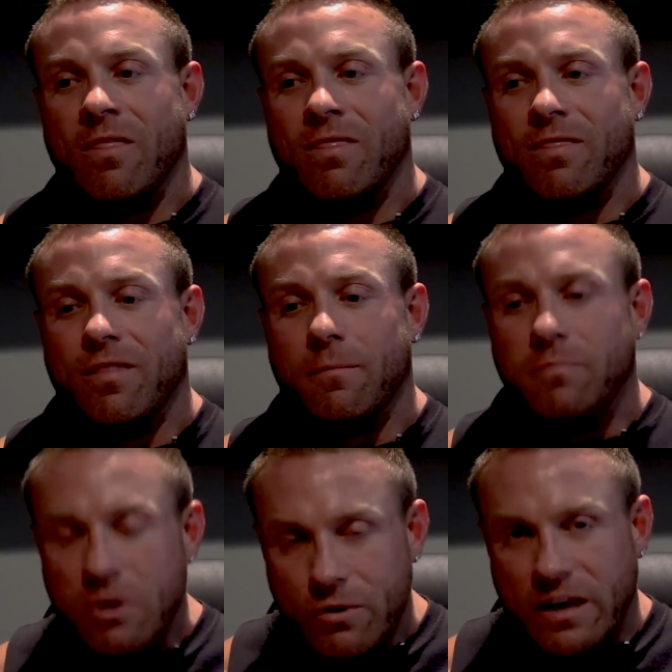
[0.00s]
the
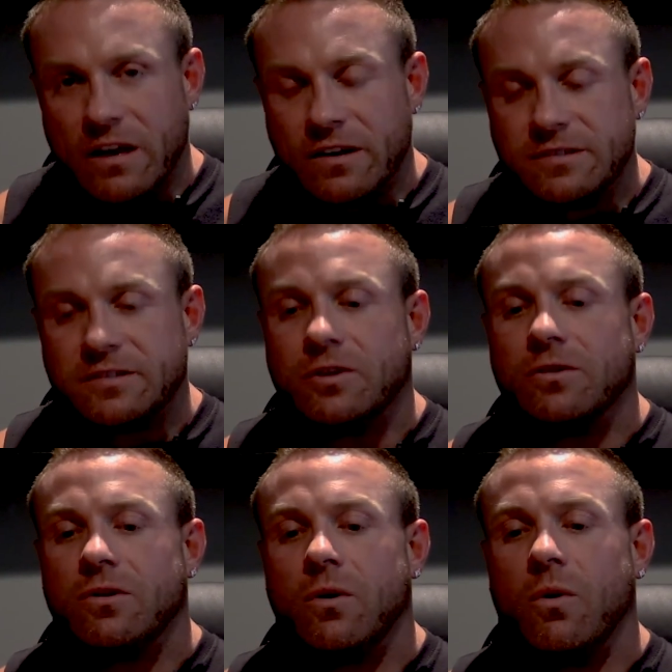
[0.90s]
beauty is,
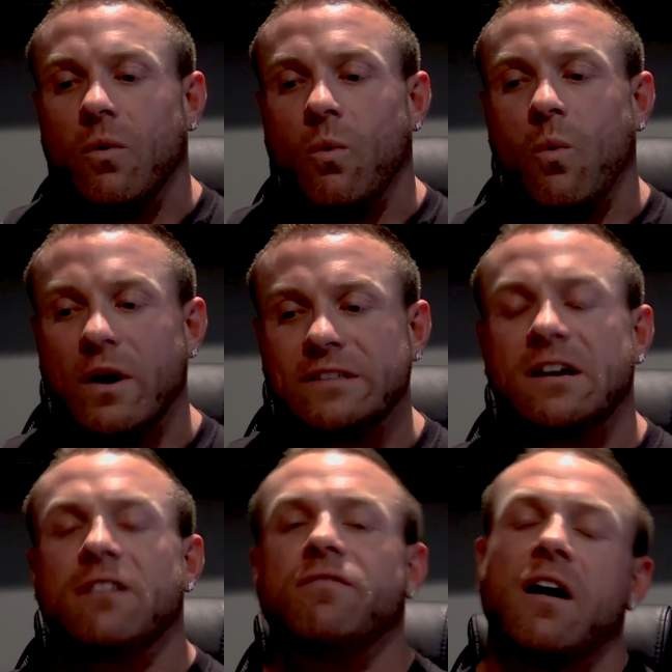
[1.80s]
once
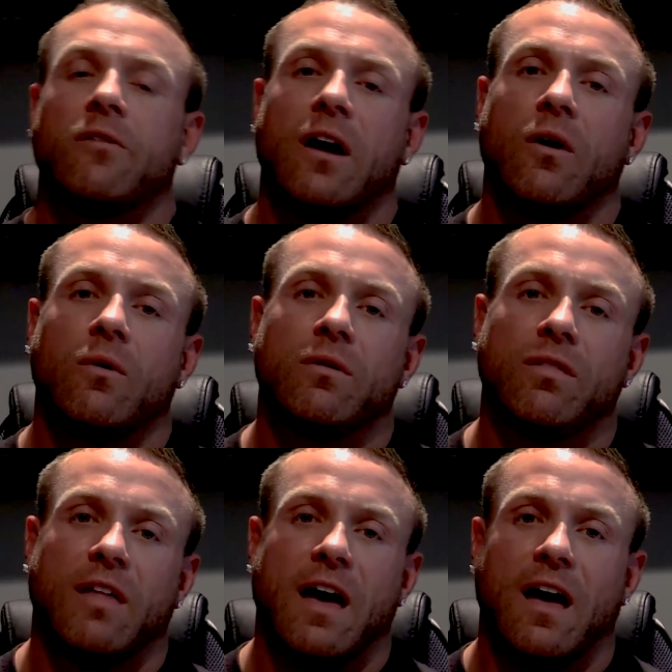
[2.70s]
I found out
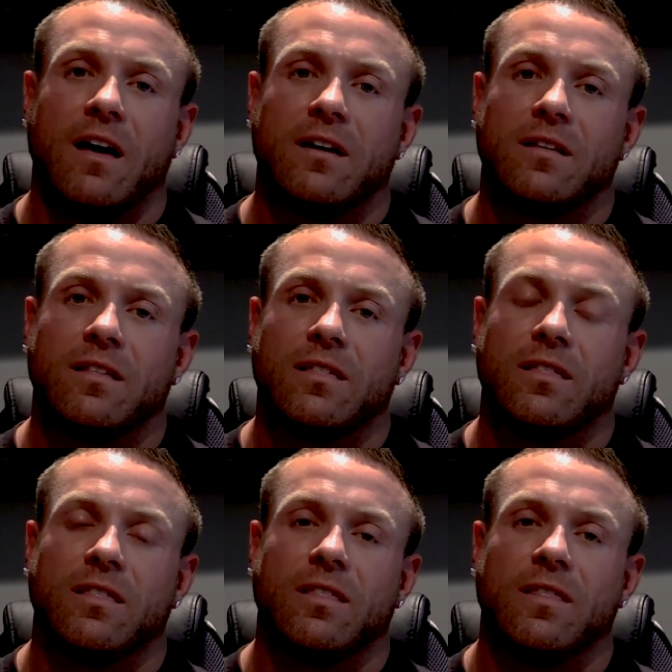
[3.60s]
that
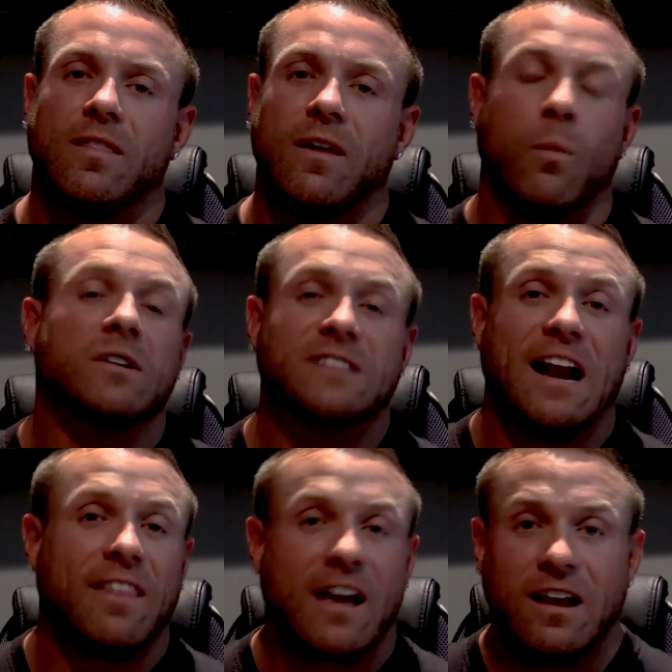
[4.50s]
it wasn't
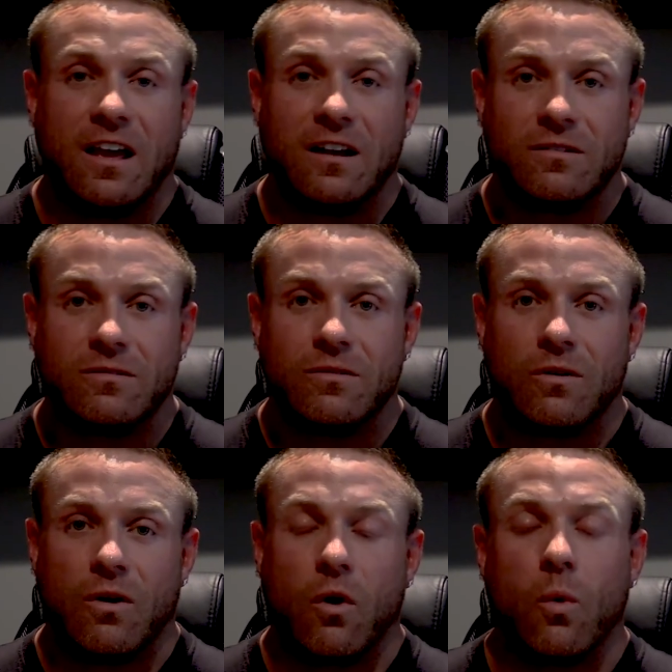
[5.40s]
anything I did
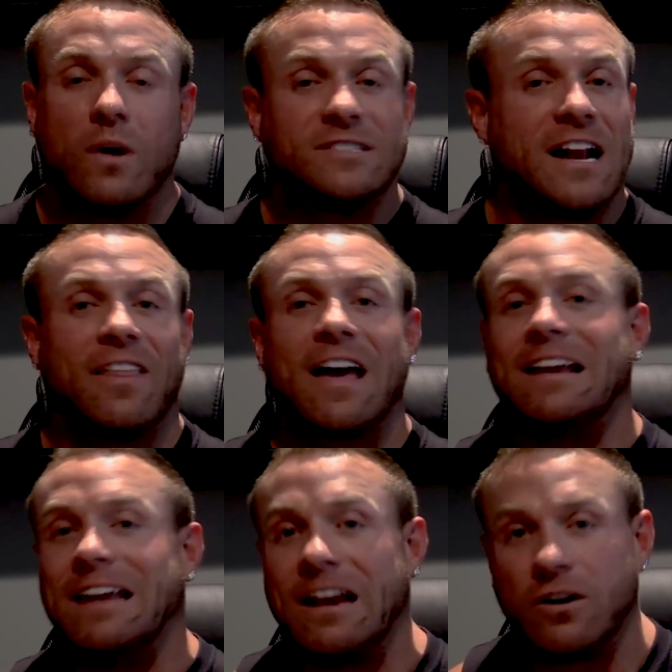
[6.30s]
or wasn't anything I
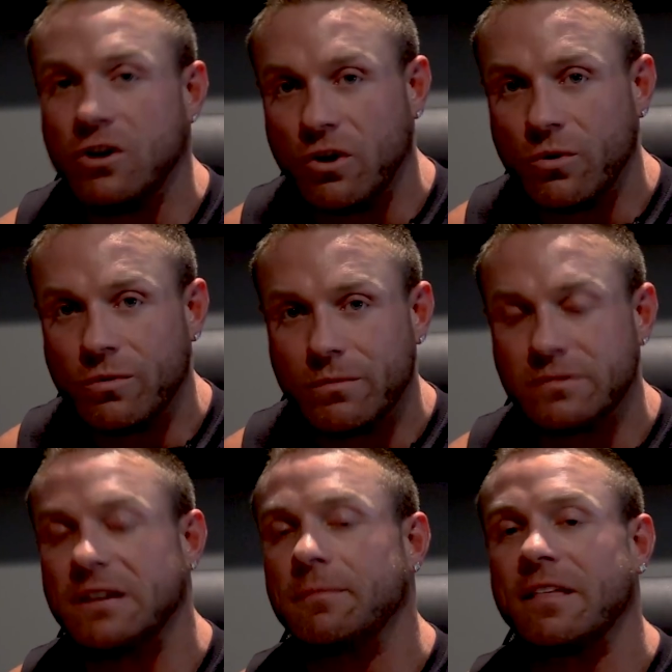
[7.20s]
didn't do, it
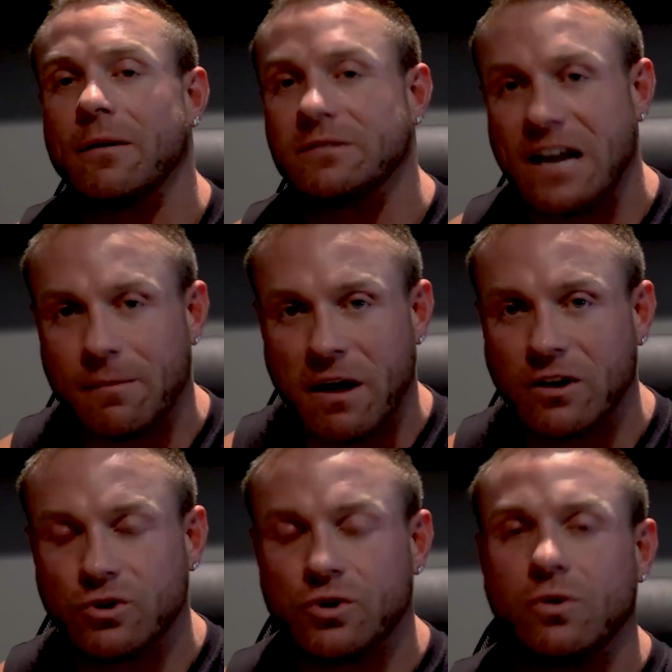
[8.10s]
was something that was out of my
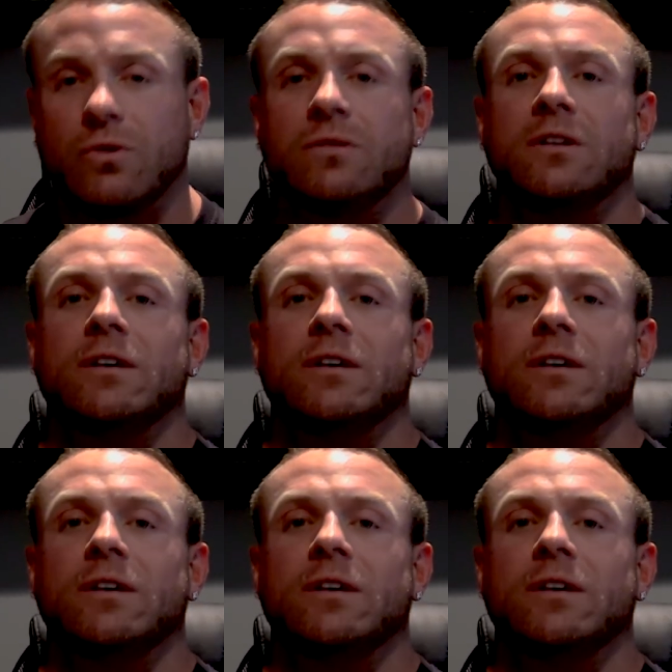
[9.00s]
control,